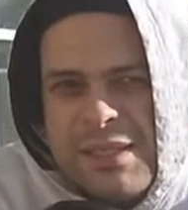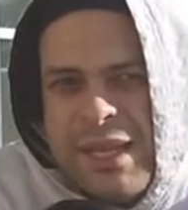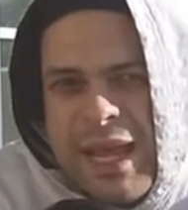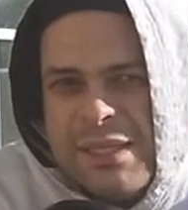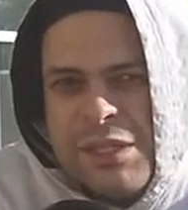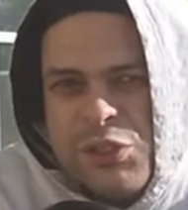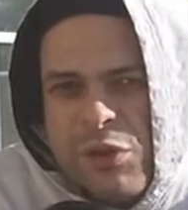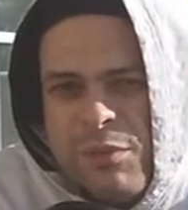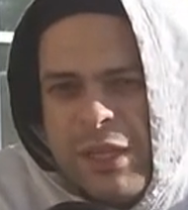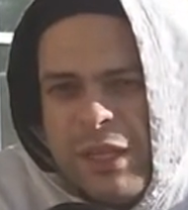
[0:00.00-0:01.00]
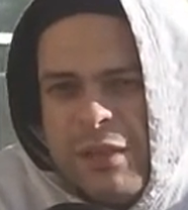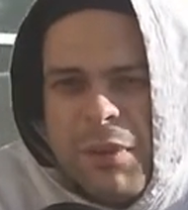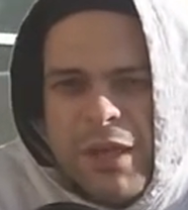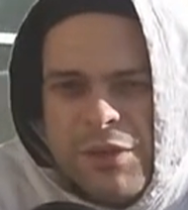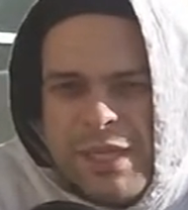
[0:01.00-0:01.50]
to Nazi Germany and
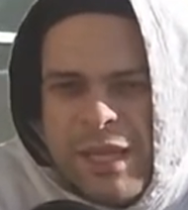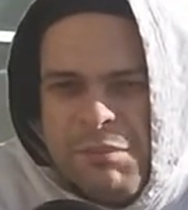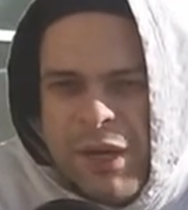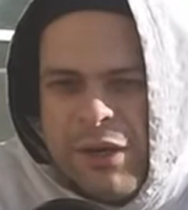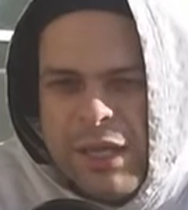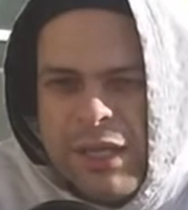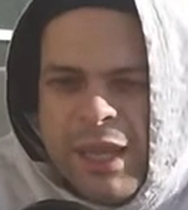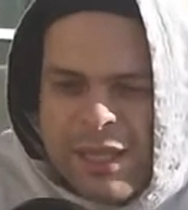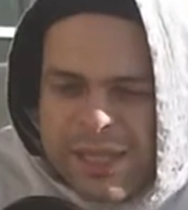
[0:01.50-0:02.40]
modern-day America.